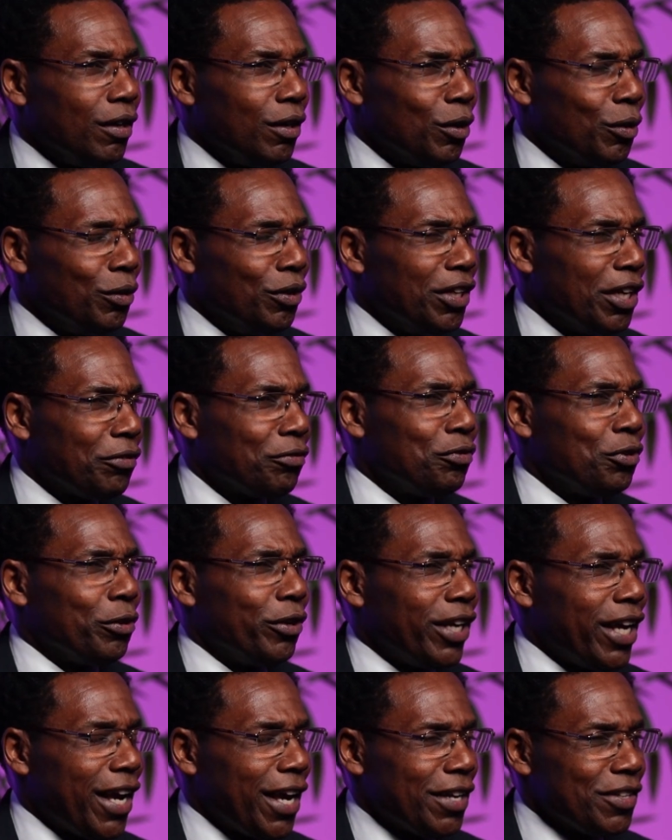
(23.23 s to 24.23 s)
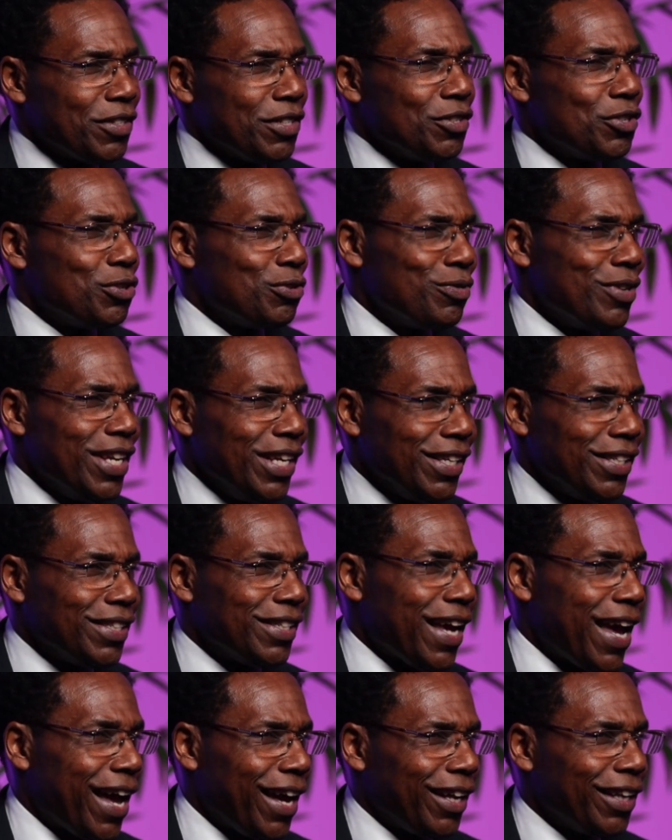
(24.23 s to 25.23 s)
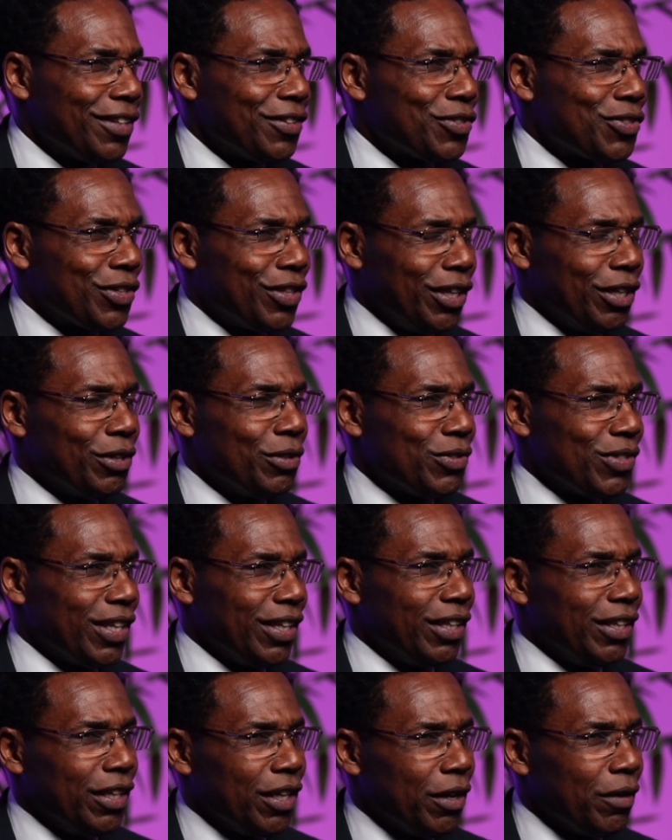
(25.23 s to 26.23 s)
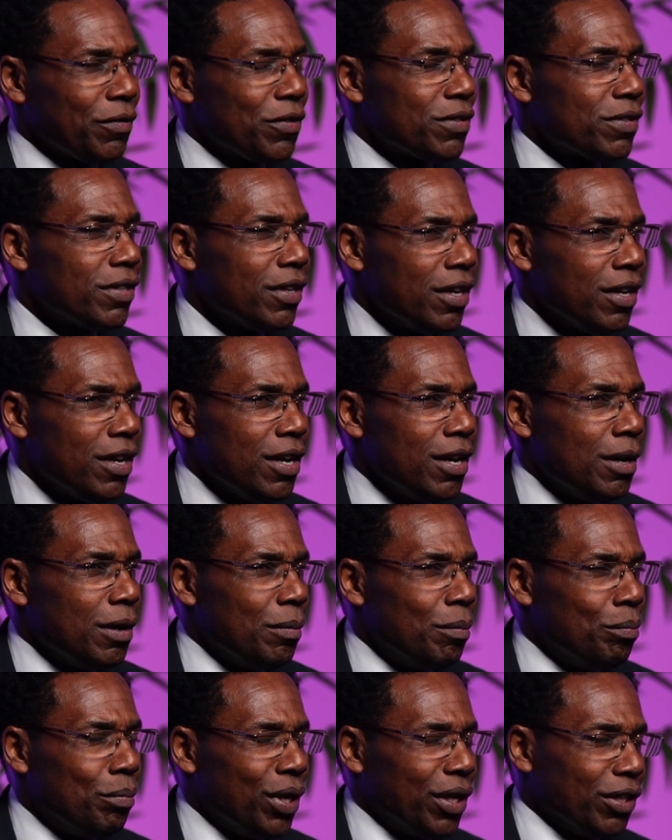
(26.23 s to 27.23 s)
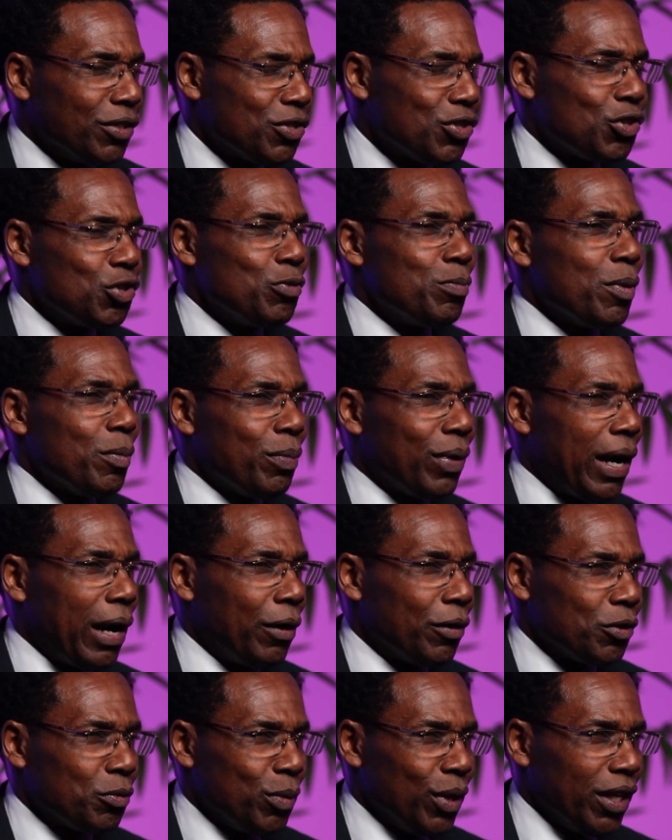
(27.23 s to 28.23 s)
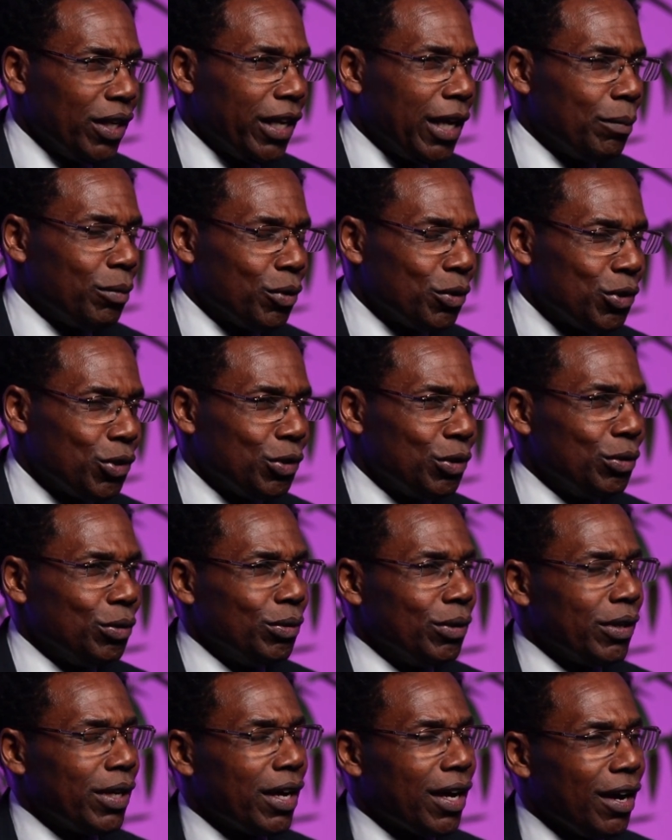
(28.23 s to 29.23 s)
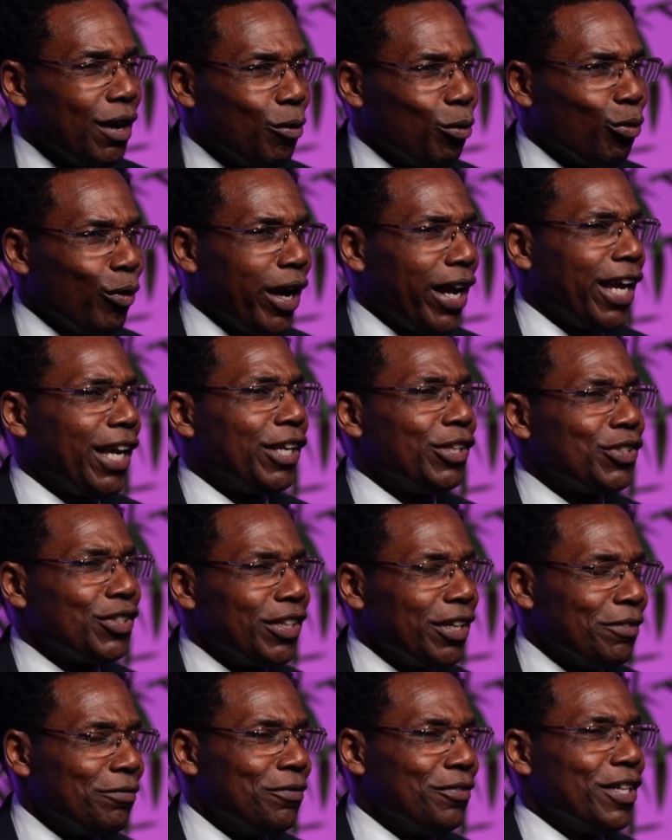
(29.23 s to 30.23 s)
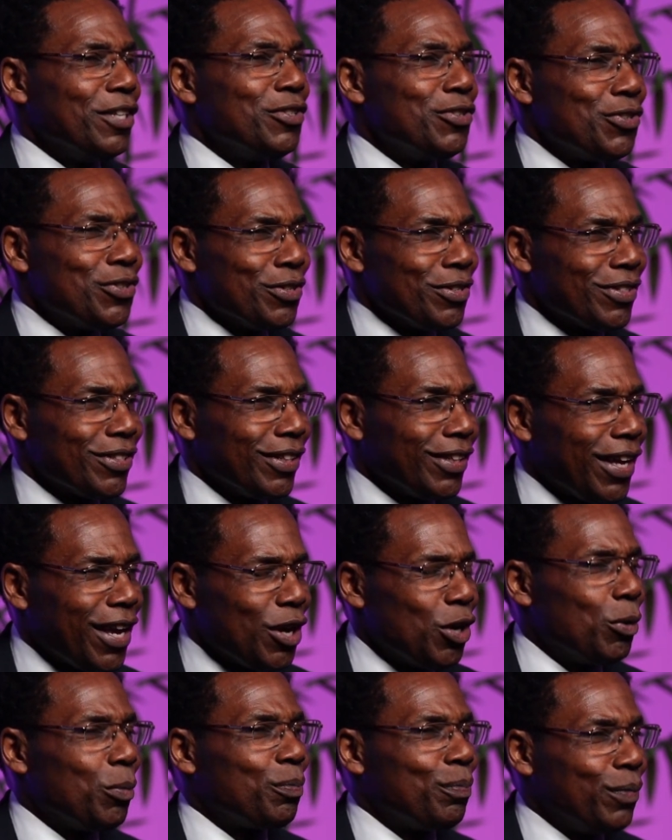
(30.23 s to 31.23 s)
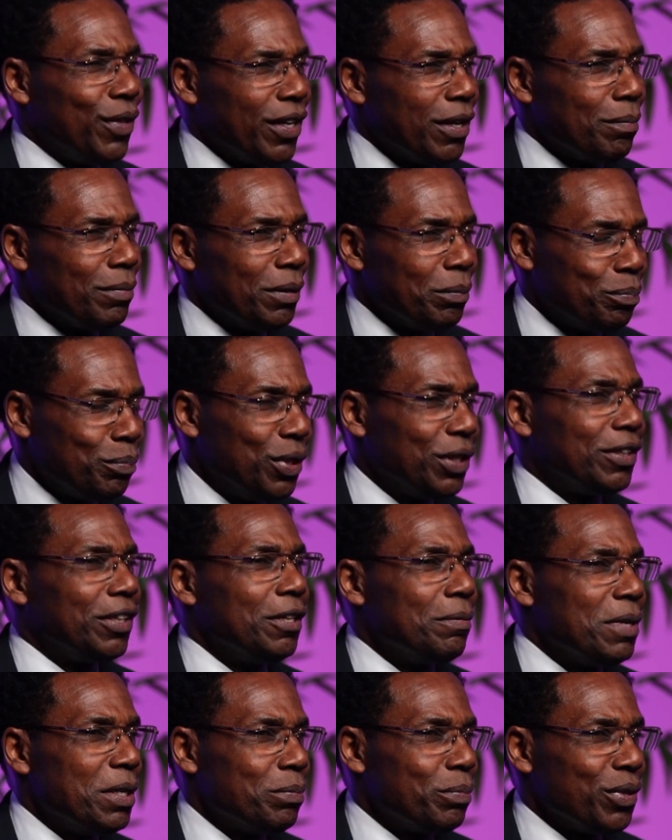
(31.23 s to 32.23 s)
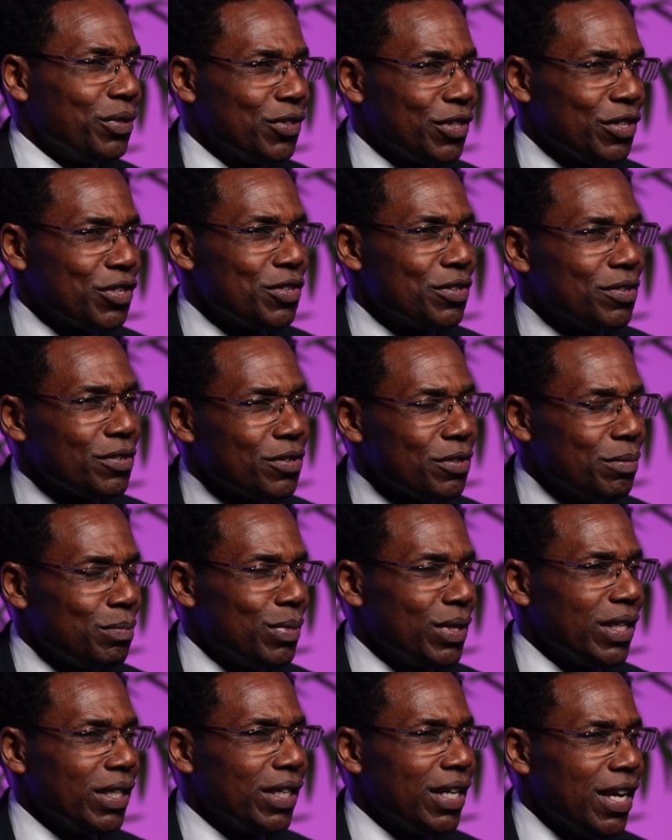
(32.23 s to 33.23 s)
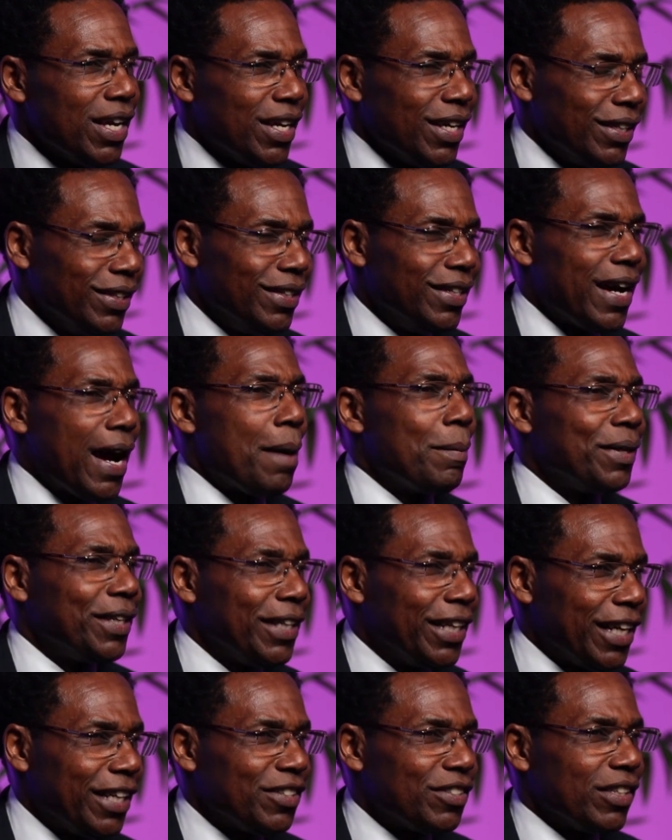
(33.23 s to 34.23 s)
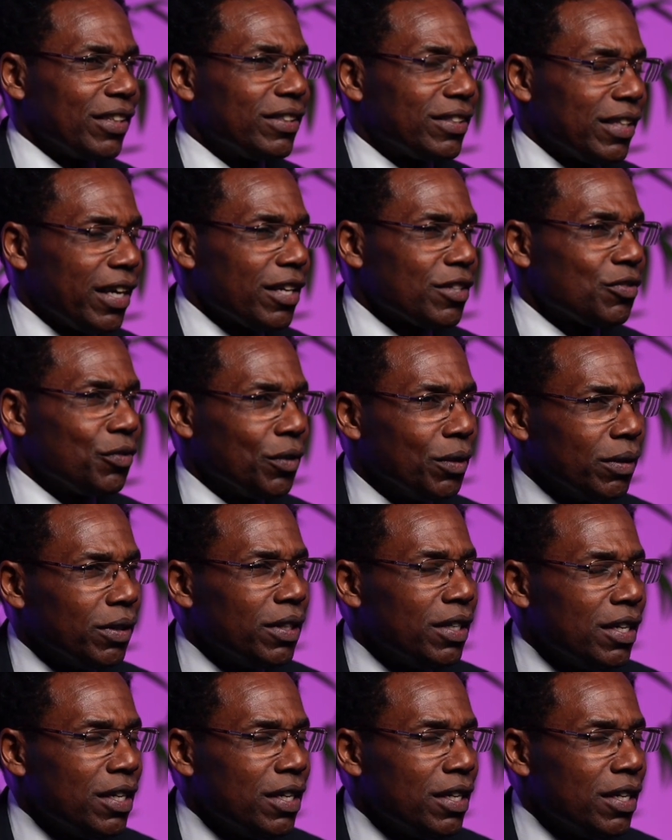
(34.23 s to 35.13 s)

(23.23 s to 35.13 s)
Nick Fury has his unique talent, skills, and gifts, but his superpower is being able to arrange the Avengers and help them and put them in positions to be dominant and successful.